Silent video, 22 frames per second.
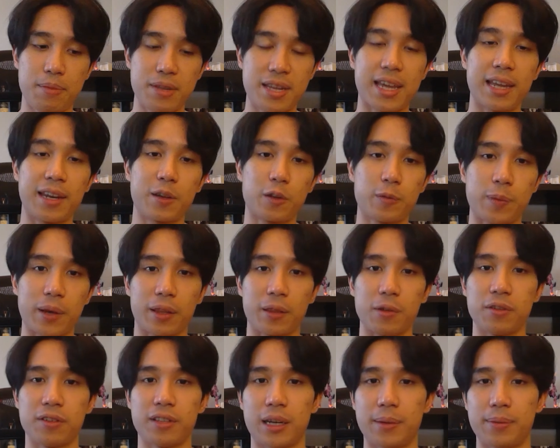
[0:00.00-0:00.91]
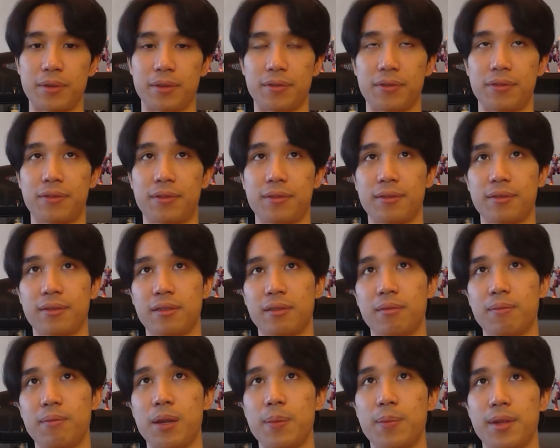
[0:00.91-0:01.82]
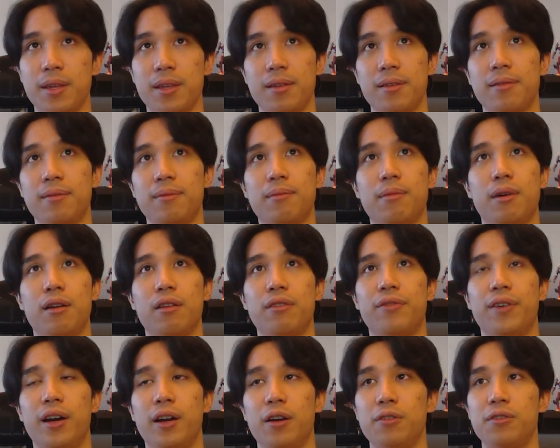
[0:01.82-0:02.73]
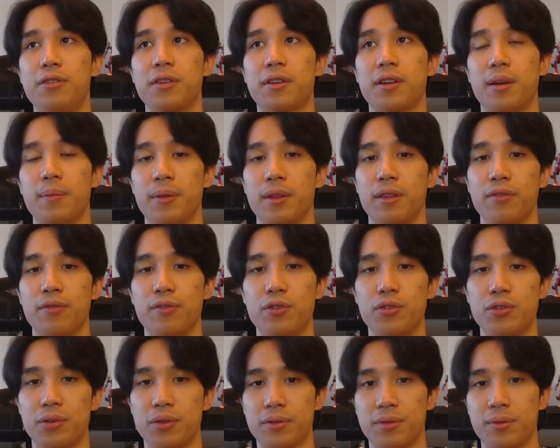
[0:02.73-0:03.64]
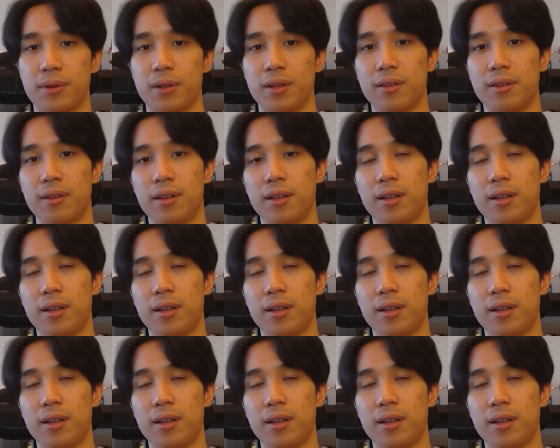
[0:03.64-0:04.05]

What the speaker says: you can expect those types of maybe modifiers to come in the future as well.